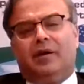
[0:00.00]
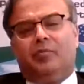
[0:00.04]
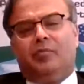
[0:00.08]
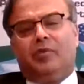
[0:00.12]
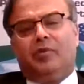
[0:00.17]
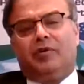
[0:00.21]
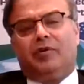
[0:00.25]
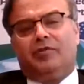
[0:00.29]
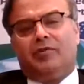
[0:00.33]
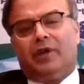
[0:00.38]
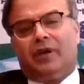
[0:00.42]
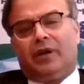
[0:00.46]

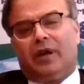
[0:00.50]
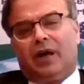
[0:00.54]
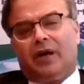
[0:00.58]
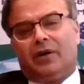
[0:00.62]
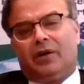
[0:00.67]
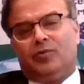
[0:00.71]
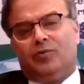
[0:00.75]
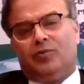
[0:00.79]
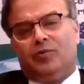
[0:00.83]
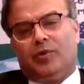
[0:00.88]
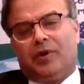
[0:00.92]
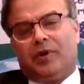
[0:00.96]
between our
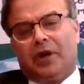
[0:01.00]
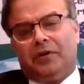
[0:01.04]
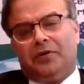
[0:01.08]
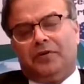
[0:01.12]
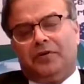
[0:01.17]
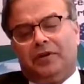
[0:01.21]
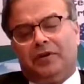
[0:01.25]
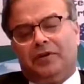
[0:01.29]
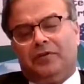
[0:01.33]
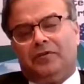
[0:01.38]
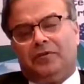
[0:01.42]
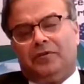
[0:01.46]
two
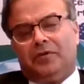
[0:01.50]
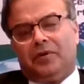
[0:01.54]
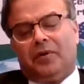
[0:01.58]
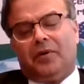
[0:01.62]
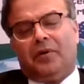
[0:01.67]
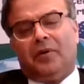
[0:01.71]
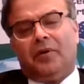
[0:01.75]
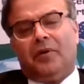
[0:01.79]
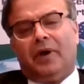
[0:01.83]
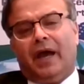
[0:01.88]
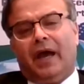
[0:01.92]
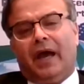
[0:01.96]
countries,
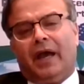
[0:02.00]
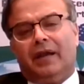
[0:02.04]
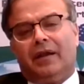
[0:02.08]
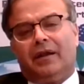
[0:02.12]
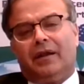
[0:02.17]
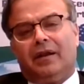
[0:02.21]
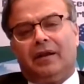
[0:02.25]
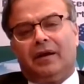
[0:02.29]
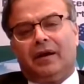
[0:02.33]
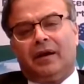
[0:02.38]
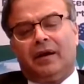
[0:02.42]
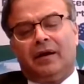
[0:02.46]

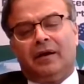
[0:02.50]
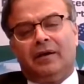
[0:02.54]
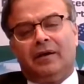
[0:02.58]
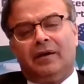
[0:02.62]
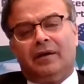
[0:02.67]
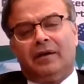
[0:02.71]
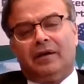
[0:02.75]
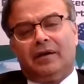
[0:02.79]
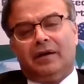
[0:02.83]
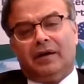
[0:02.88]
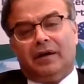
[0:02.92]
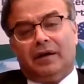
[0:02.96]
and
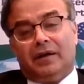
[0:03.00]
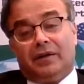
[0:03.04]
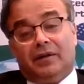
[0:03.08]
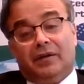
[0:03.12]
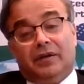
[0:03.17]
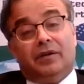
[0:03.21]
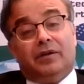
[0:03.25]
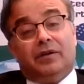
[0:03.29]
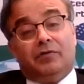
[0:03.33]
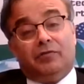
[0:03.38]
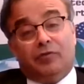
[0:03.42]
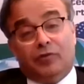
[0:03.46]

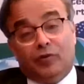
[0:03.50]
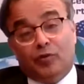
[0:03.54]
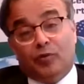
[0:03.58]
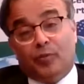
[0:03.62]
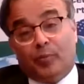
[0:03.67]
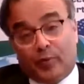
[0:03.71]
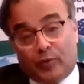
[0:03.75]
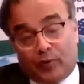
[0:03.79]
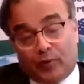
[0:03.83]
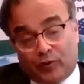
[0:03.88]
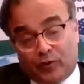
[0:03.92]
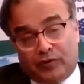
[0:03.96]
the review
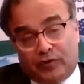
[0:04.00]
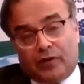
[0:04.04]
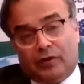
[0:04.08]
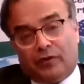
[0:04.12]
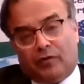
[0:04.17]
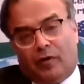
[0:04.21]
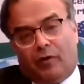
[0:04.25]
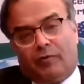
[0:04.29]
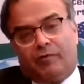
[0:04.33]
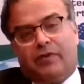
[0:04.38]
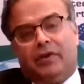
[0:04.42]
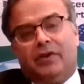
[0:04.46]

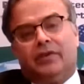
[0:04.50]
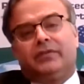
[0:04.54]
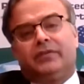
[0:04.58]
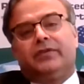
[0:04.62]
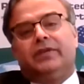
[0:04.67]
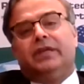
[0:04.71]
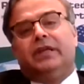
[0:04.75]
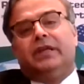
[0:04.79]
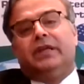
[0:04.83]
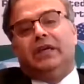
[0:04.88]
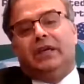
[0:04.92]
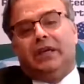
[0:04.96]
process
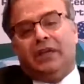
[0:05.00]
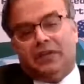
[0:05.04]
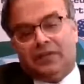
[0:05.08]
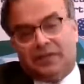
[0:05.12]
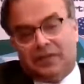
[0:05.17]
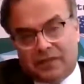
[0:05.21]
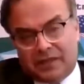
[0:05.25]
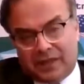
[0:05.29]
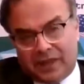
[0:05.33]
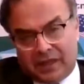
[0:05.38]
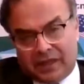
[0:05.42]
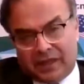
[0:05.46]
obviously
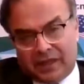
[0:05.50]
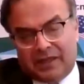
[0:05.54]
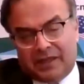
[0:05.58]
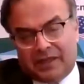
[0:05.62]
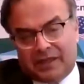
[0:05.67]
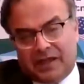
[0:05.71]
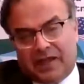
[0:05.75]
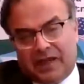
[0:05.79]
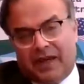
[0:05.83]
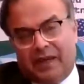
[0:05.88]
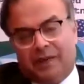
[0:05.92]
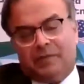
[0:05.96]
is taking
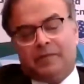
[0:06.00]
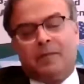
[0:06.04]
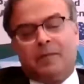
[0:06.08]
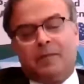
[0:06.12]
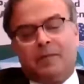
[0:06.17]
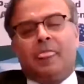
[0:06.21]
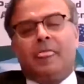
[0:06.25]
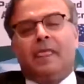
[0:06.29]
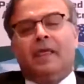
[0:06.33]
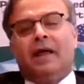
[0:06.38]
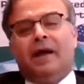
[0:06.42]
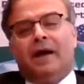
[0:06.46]
time
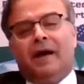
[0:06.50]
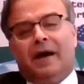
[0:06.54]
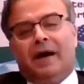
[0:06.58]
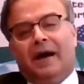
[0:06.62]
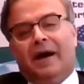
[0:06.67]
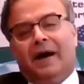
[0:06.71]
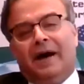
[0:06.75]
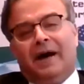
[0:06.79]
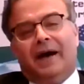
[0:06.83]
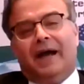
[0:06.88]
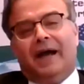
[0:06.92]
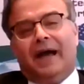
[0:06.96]

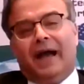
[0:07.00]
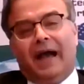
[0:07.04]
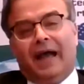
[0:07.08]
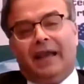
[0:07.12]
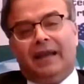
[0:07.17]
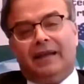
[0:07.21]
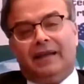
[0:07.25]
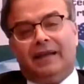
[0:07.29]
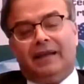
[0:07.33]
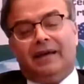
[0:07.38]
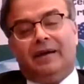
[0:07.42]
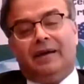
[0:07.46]

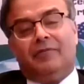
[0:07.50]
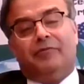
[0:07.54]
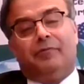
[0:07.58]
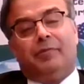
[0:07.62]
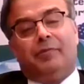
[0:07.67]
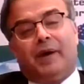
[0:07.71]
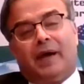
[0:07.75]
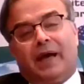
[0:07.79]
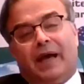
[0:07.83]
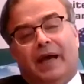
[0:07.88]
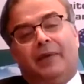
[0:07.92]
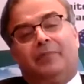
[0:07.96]
and
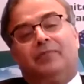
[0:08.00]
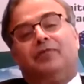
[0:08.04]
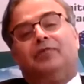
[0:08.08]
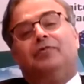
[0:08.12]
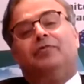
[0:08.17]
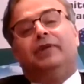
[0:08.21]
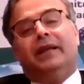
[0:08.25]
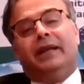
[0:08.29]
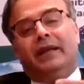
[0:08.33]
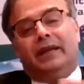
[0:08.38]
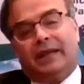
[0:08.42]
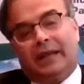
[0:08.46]
perhaps
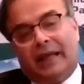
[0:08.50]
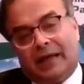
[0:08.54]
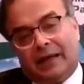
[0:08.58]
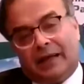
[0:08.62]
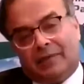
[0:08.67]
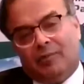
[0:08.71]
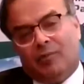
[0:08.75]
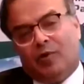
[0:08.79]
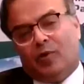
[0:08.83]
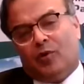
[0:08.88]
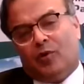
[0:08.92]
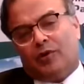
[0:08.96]
will
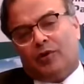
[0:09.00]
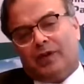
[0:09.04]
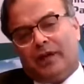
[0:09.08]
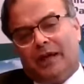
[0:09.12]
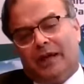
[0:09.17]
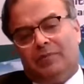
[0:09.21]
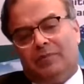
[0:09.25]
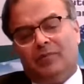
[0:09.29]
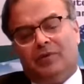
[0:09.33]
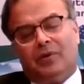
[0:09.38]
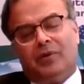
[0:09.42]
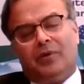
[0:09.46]
take more
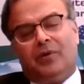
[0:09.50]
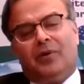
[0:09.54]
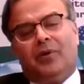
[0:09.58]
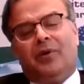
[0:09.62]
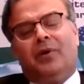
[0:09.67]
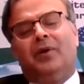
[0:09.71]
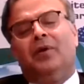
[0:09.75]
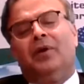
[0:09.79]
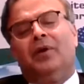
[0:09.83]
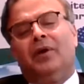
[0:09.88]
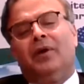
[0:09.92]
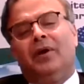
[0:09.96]
time,
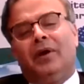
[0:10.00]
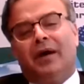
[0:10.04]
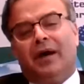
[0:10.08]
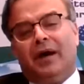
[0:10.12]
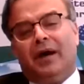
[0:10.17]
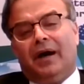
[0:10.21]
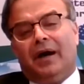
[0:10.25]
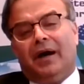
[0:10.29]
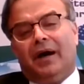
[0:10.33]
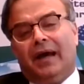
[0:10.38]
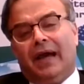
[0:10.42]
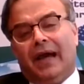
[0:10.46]

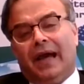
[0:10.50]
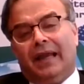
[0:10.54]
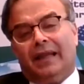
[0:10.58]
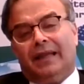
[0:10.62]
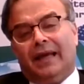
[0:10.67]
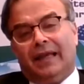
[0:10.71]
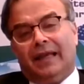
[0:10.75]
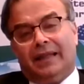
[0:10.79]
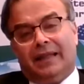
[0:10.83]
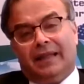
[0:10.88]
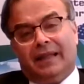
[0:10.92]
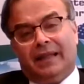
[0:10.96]

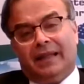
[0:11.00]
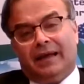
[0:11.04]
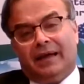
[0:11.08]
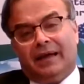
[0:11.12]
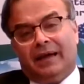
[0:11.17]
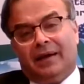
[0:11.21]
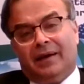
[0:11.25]
and